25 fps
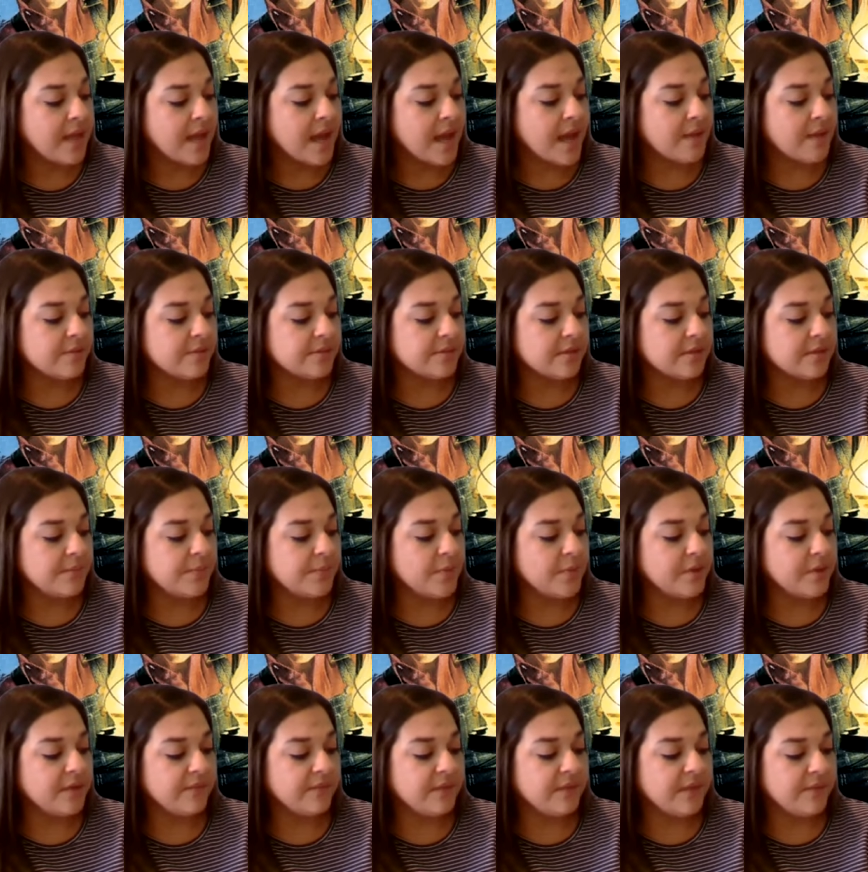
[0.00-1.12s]
I was on the
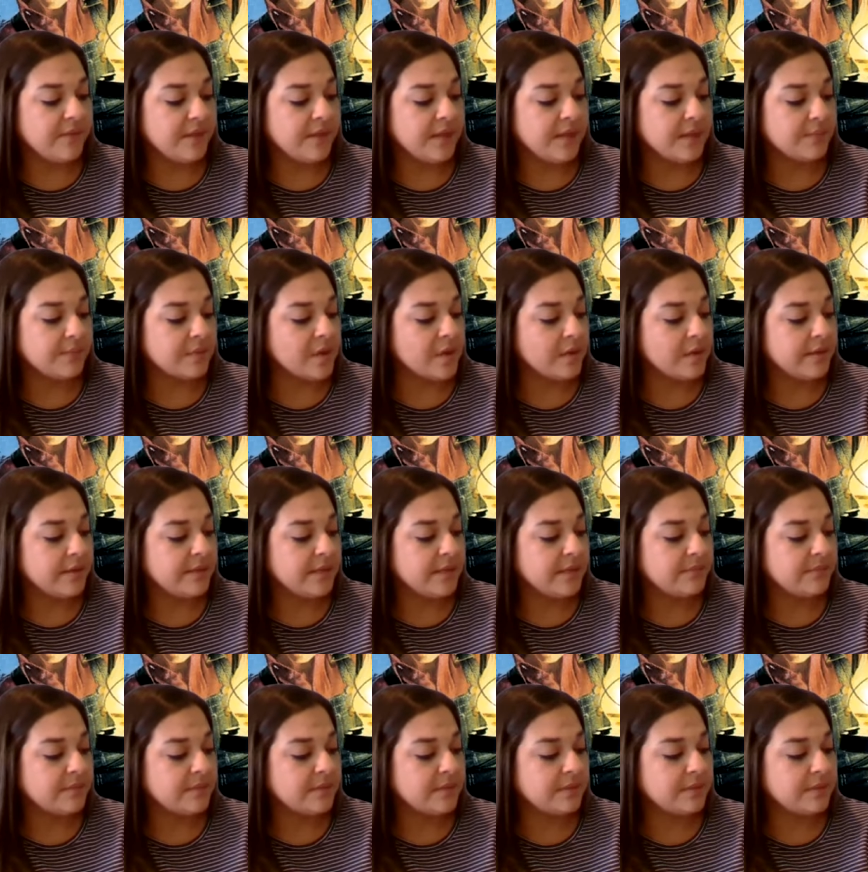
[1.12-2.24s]
point of giving up, calling
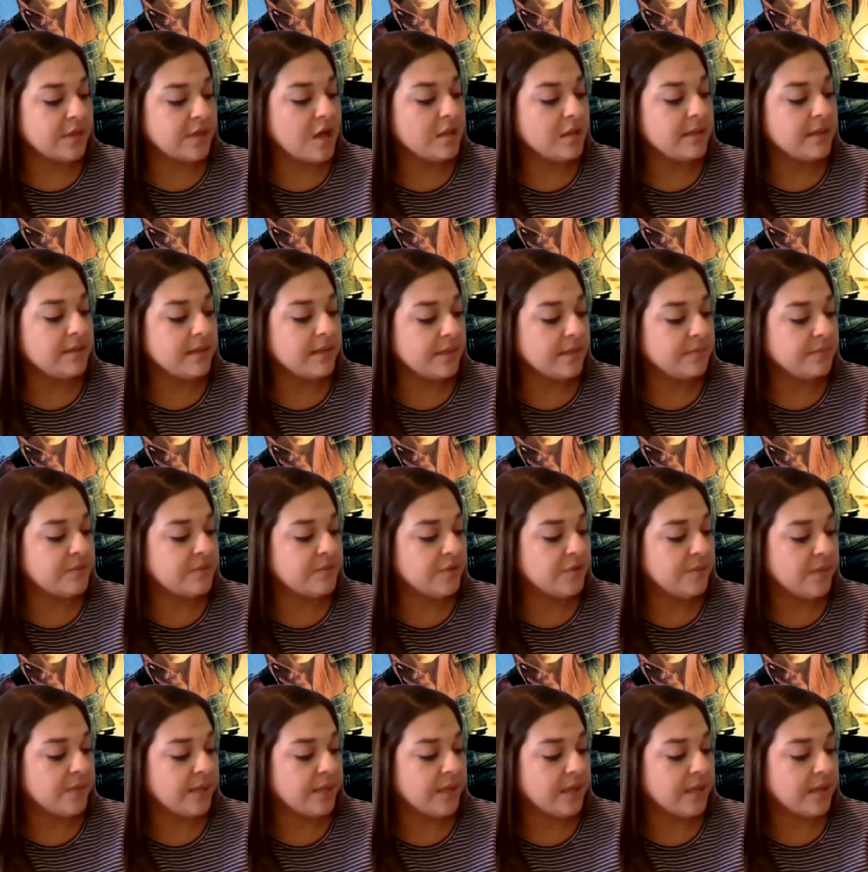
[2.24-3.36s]
them to
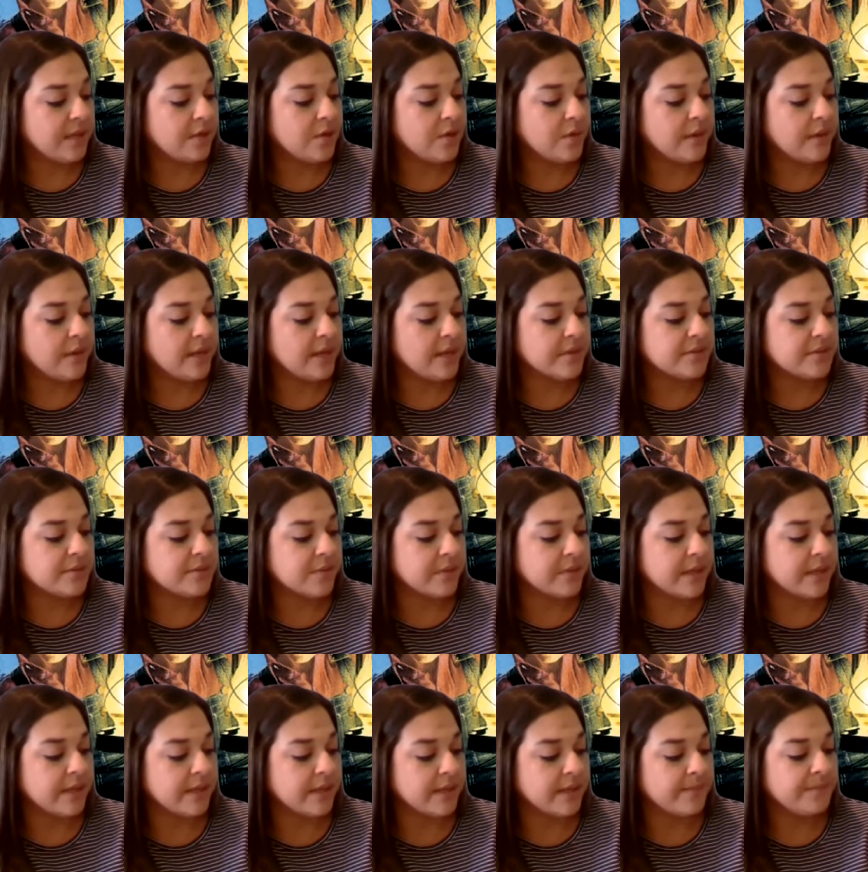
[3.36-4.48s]
me and going elsewhere to
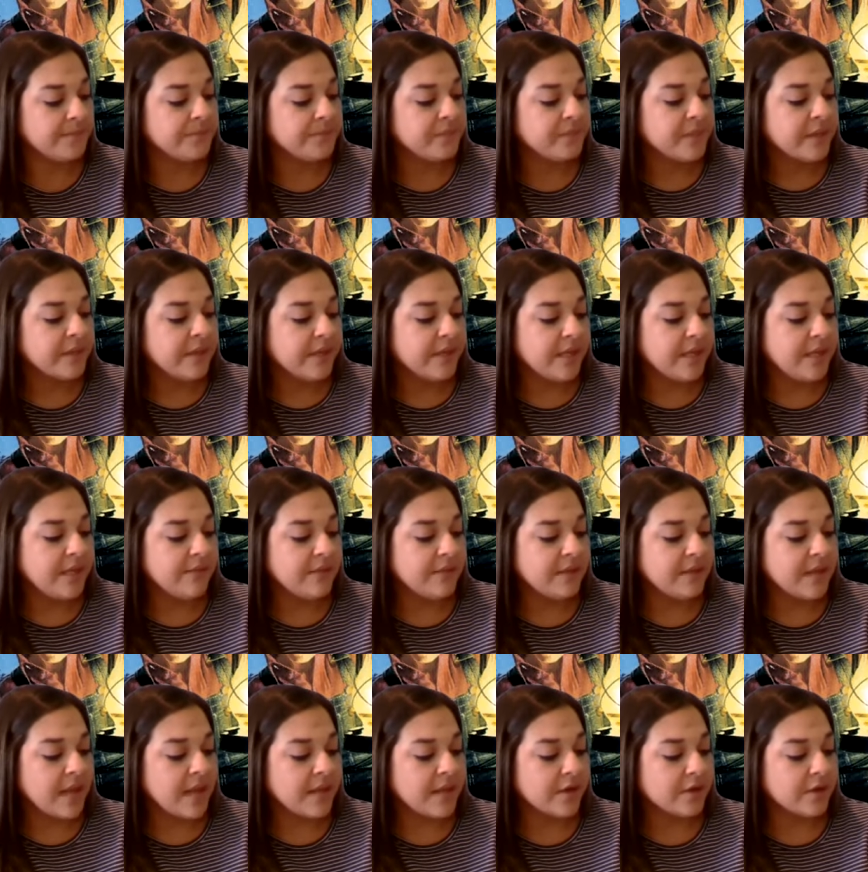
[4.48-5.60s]
hunt. Even
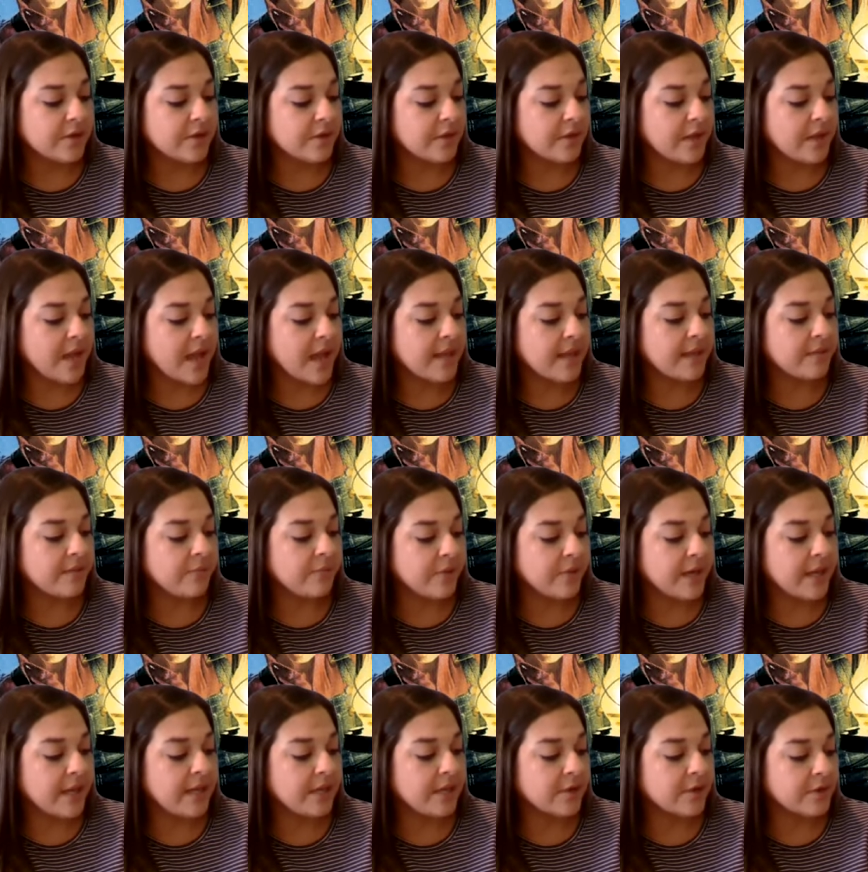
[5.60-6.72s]
when
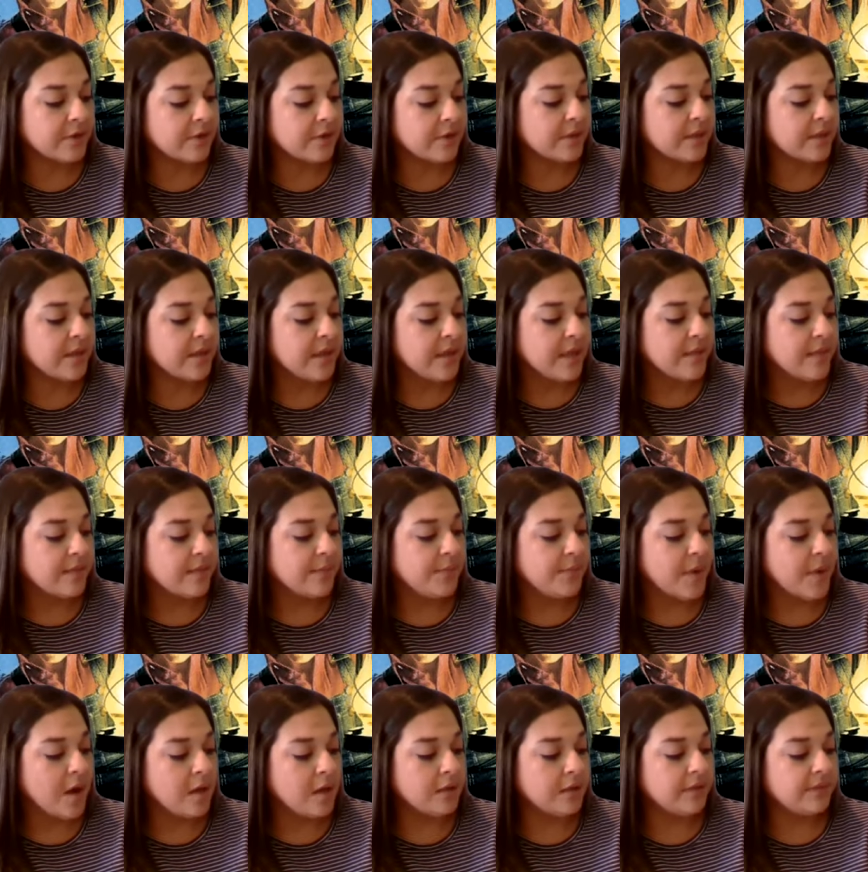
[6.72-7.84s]
I heard the
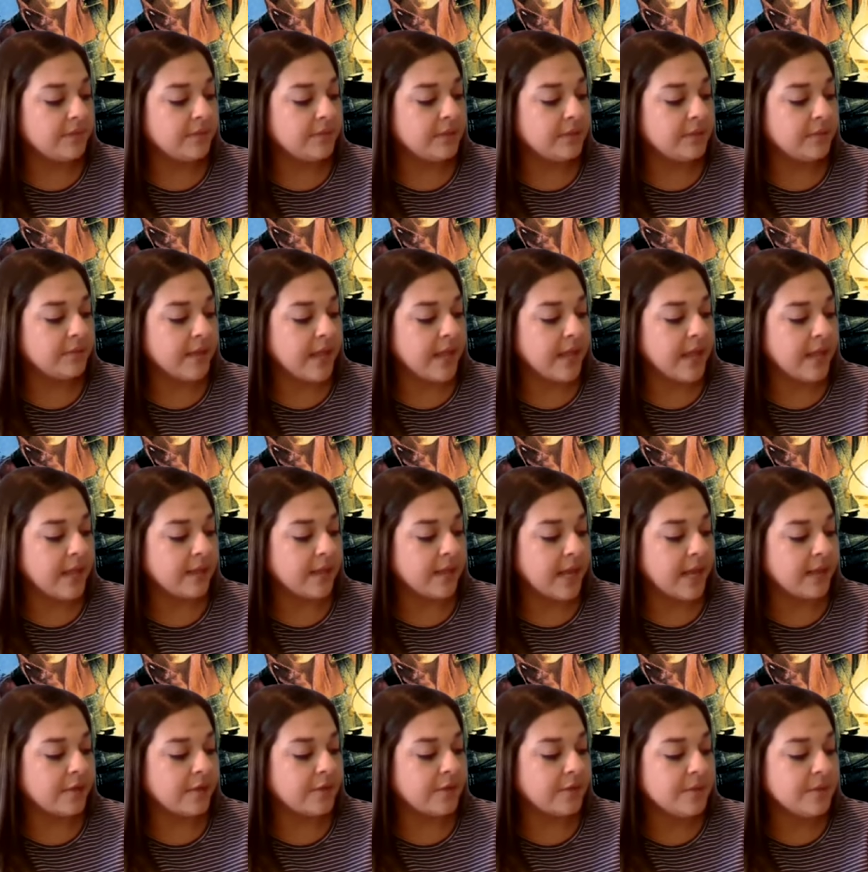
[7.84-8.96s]
bawl of little Anne, I
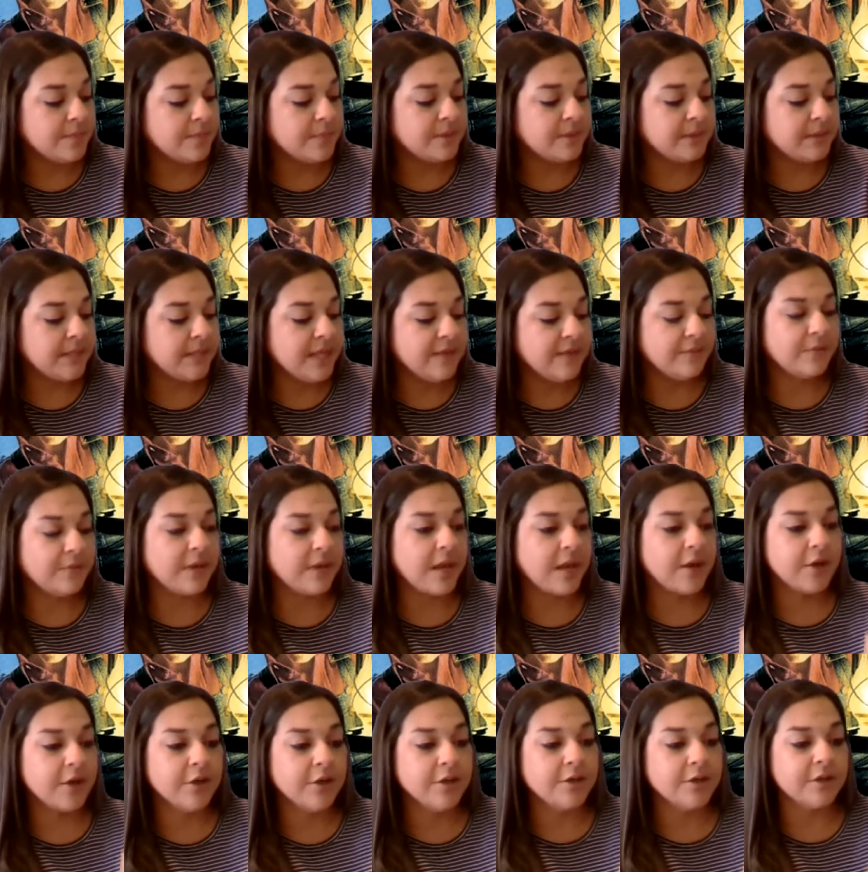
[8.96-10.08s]
couldn't believe what I
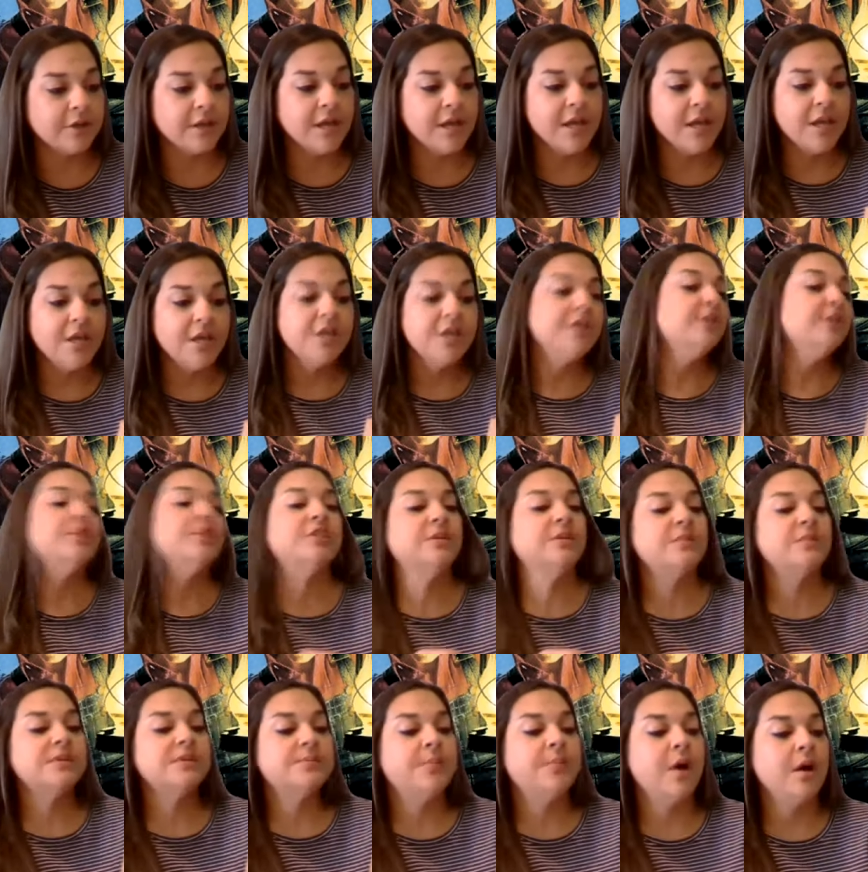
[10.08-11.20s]
heard. She
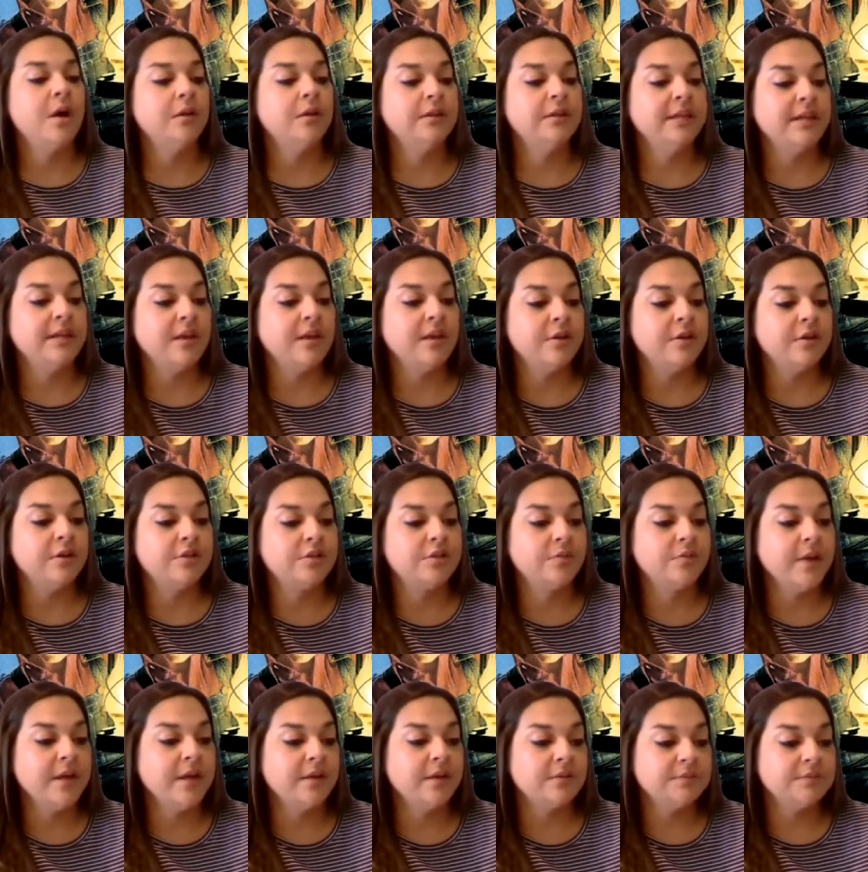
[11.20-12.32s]
was bawling on a
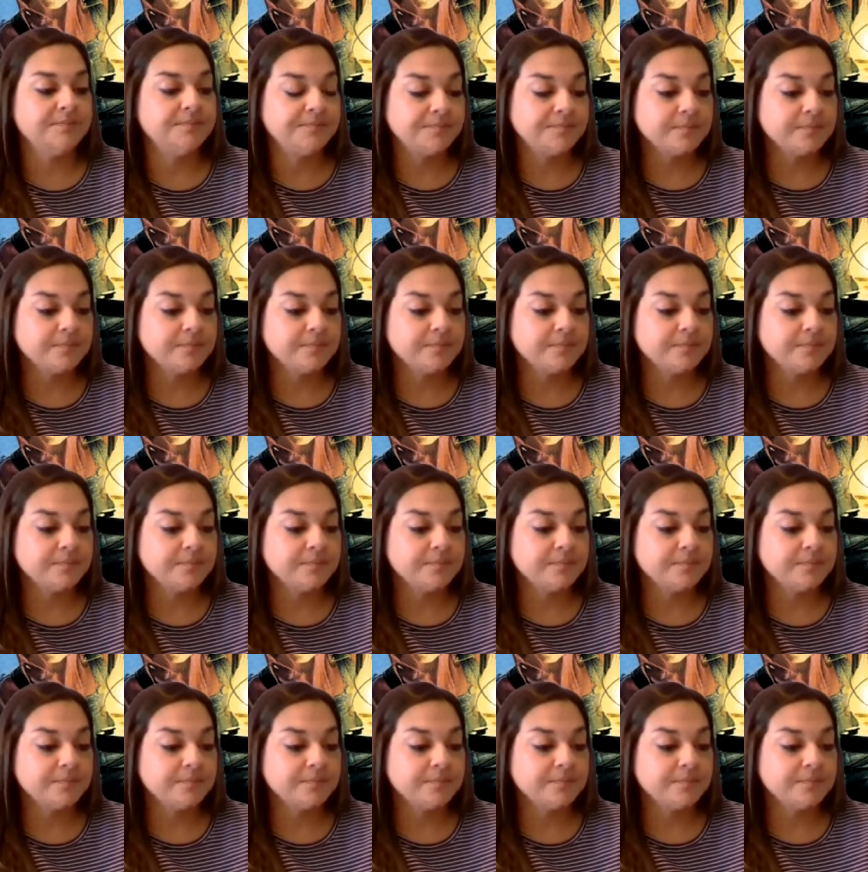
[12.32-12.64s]
trail.